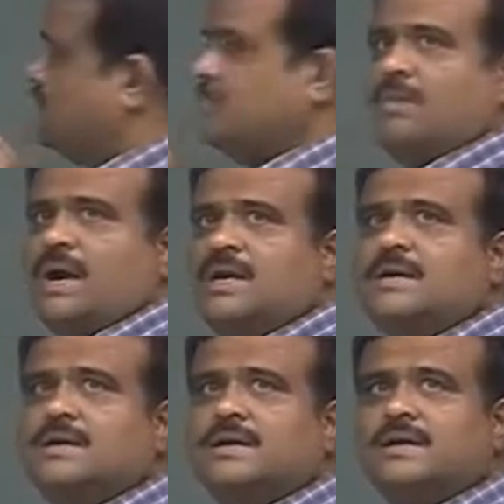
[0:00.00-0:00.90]
but
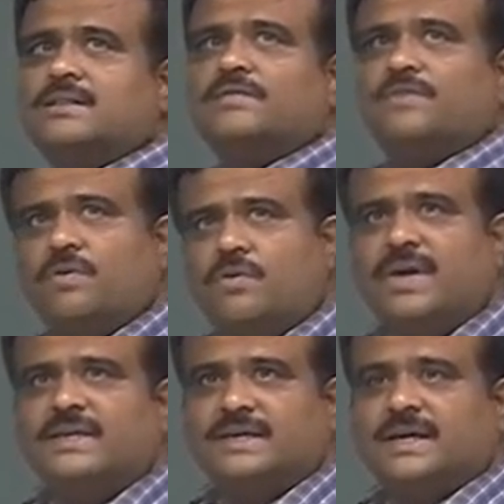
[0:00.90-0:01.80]
in the few
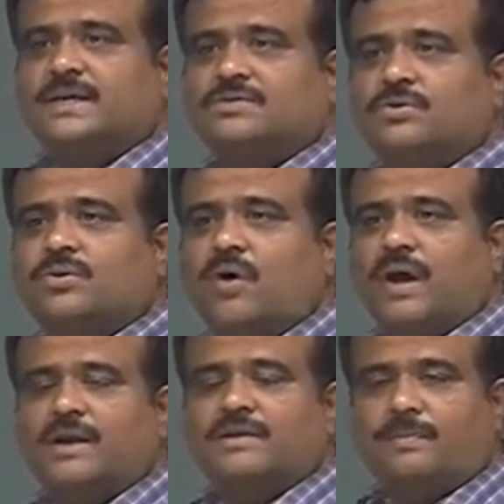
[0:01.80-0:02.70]
cases
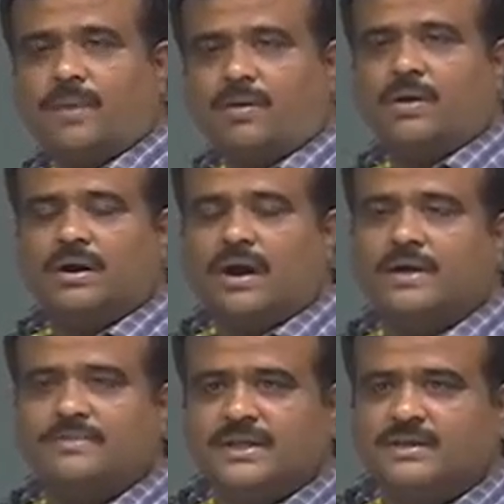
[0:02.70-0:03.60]
where the power
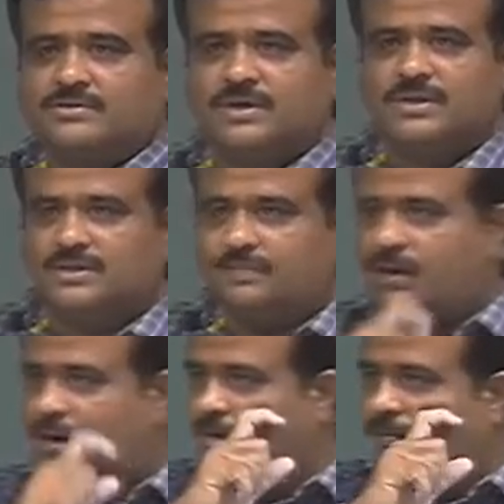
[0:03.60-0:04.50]
I minus 1 is a
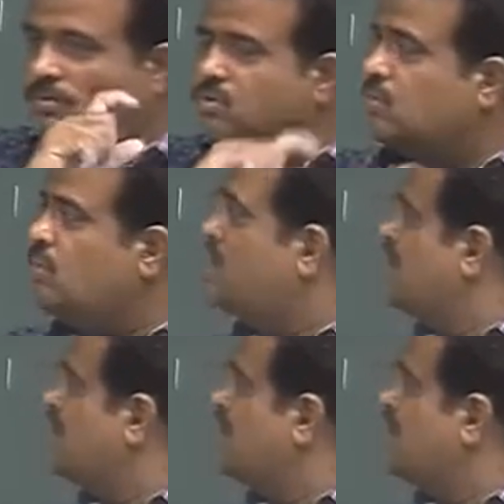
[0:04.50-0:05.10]
power of 2,